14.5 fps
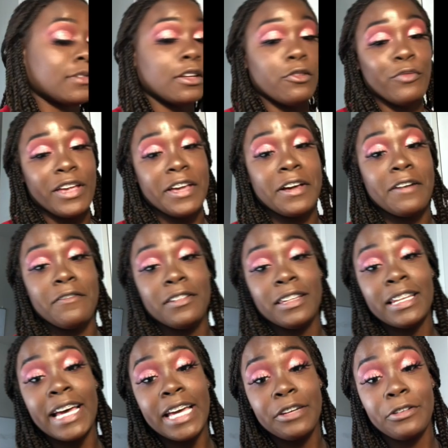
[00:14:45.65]
we have
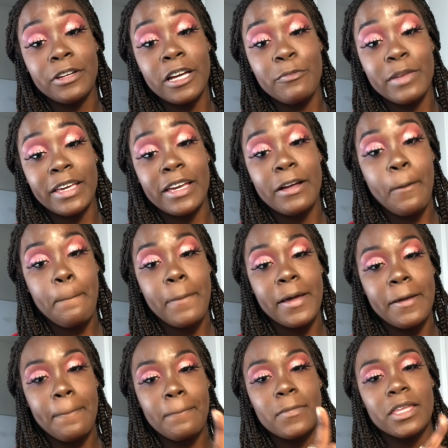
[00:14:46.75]
liner coming out,
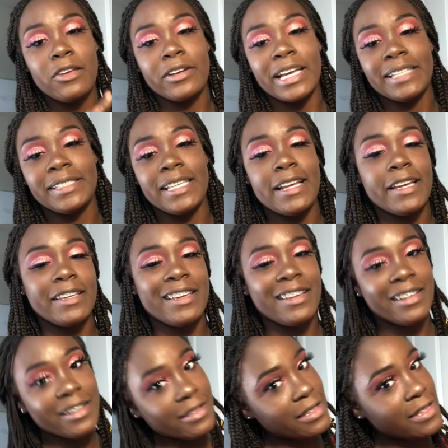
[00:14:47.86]
but y'all can't see that yet
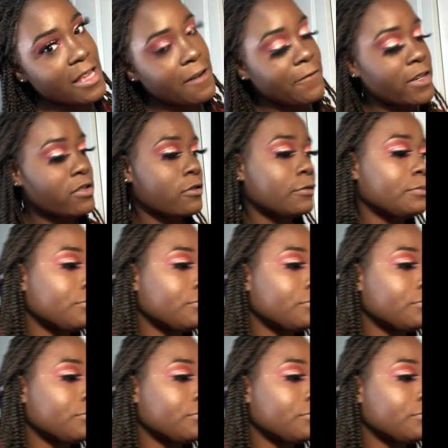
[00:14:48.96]
because it's not official.